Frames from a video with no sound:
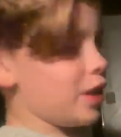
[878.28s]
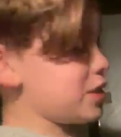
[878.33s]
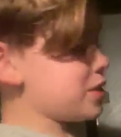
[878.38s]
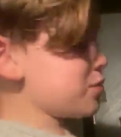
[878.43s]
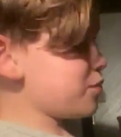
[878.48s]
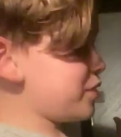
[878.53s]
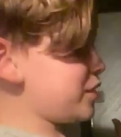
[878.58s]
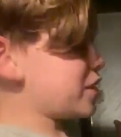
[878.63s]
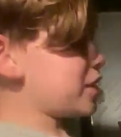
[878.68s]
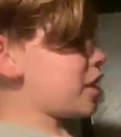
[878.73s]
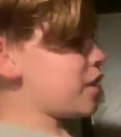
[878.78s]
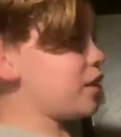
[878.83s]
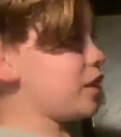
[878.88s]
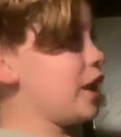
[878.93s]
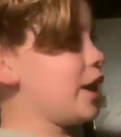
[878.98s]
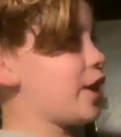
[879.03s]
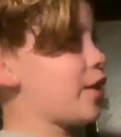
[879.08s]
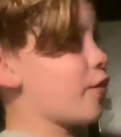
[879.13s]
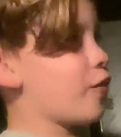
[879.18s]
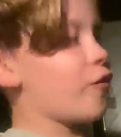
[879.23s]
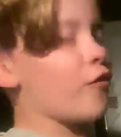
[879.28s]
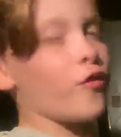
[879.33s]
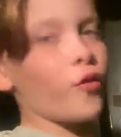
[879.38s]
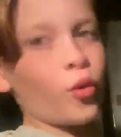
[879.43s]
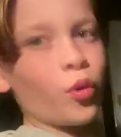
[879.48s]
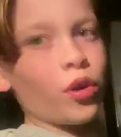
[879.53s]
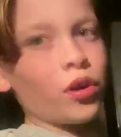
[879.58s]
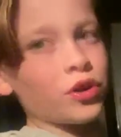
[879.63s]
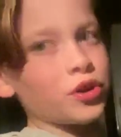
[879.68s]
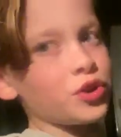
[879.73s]
We saw
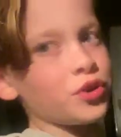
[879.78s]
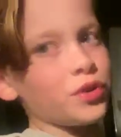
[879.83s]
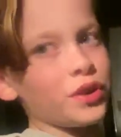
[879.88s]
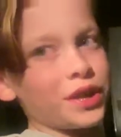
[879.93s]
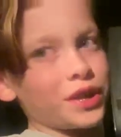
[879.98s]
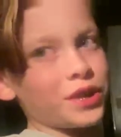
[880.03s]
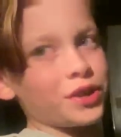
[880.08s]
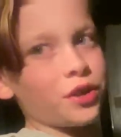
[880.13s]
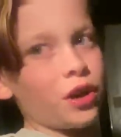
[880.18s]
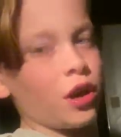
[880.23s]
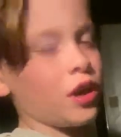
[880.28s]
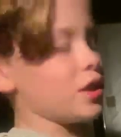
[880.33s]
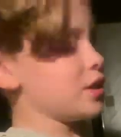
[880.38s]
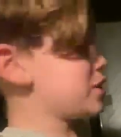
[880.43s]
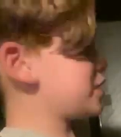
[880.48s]
4 shooting stars,